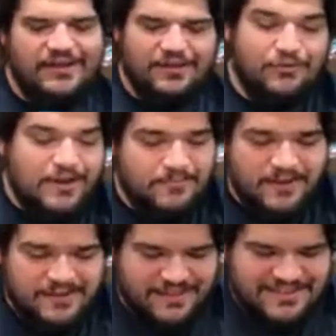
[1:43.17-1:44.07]
great
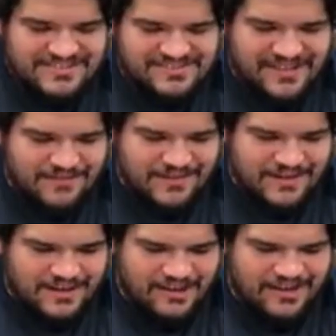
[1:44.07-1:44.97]
big collection of stuff in
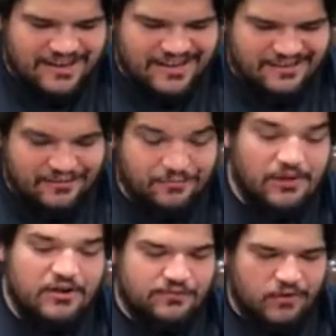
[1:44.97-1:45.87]
here, a
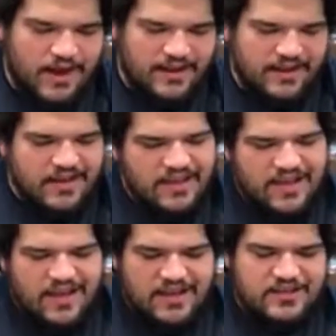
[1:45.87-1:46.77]
large variety.
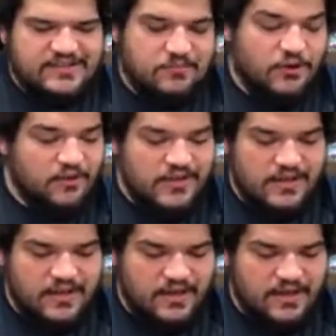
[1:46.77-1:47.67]
You get some
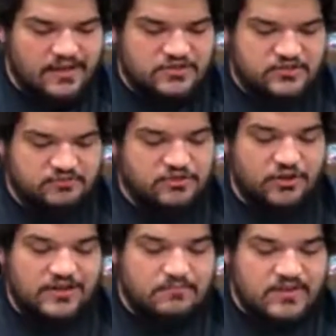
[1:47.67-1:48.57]
early issues of
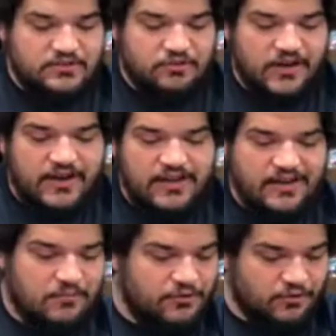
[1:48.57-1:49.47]
Journey into Mystery,
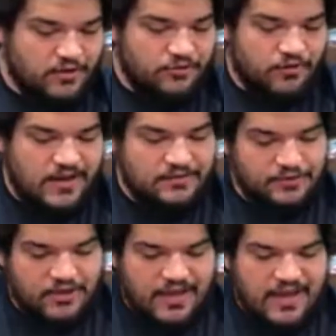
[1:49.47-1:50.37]
like number 33 and
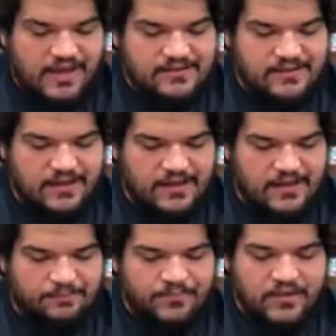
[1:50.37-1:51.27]
38,
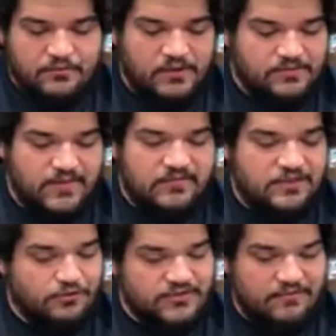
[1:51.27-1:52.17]
as well as 50
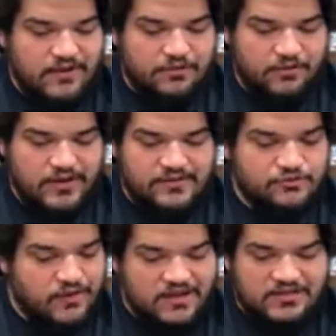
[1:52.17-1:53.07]
through 73,
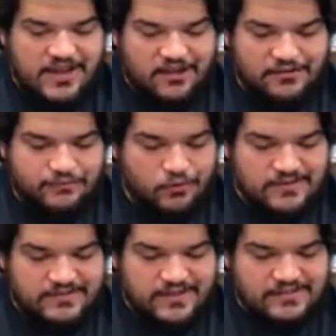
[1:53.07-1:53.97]
Strange Tales
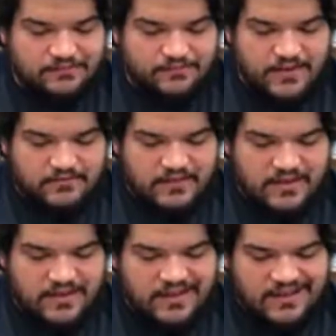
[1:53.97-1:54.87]
46 and 50.